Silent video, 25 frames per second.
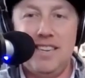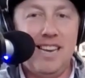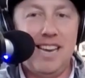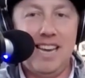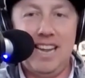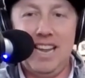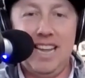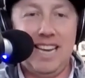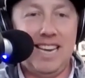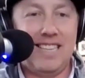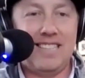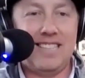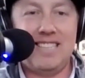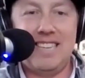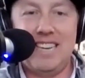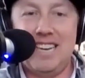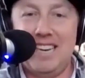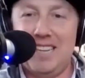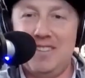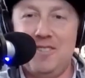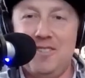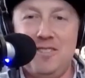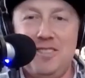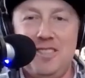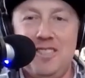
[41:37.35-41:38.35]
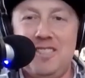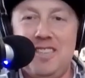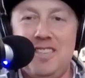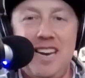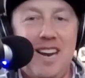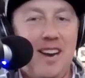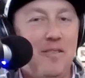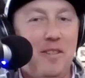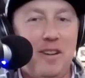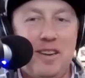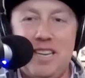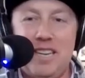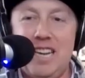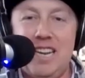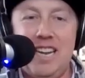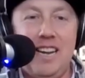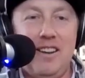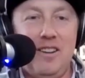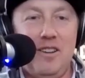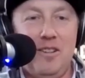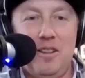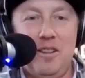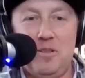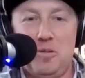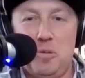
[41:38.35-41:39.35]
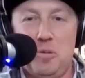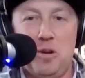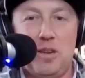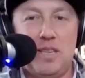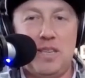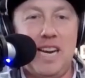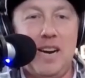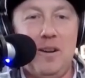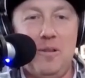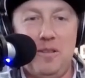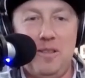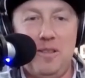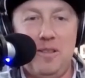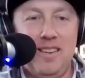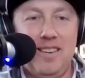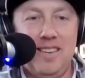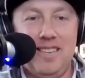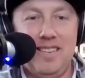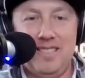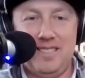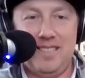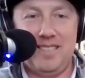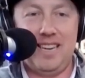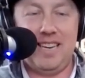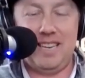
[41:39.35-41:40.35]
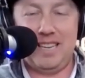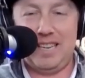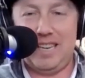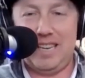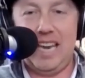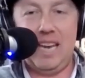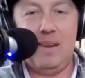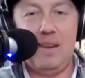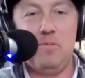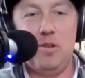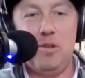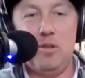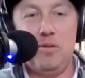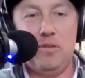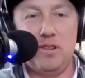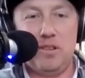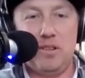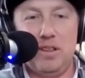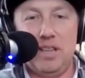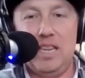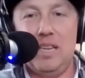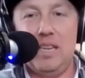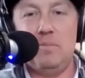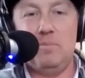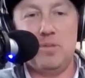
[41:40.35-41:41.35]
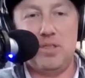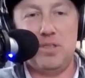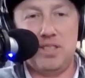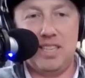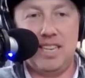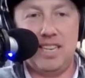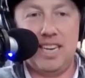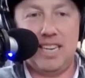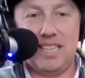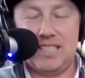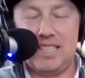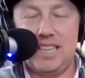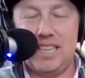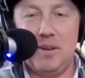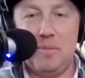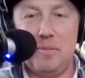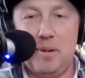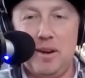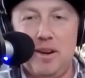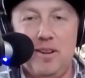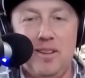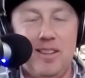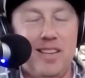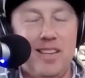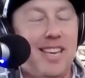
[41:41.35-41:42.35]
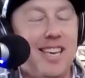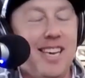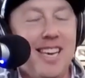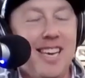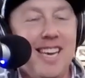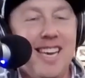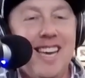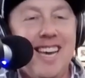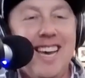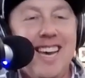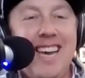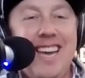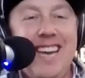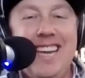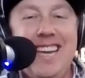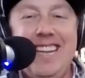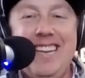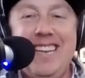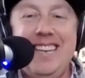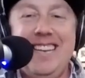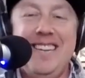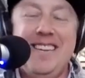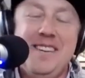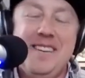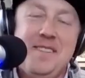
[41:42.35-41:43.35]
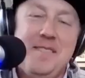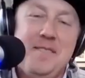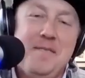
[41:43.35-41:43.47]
And like I said, like I told you yesterday, every kid I know that's worked out with you has like, can't move their limbs the next day, apparently. And,